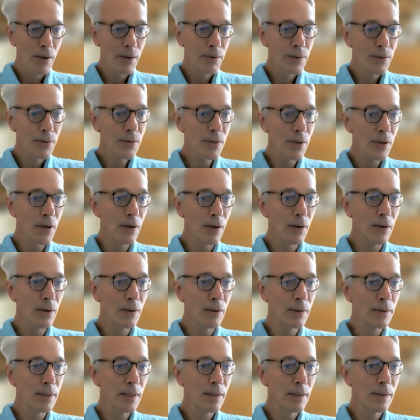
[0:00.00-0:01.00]

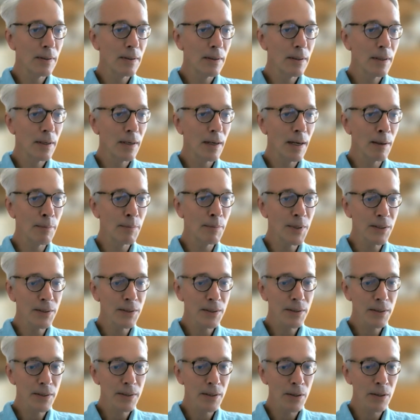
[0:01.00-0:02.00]
So I'm
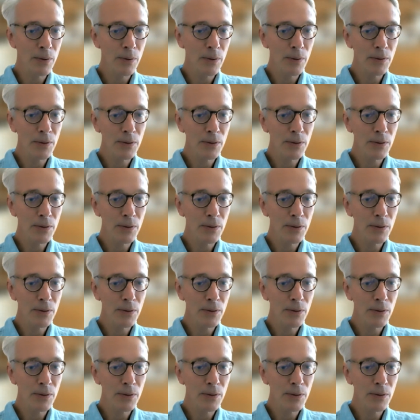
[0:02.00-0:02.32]
just going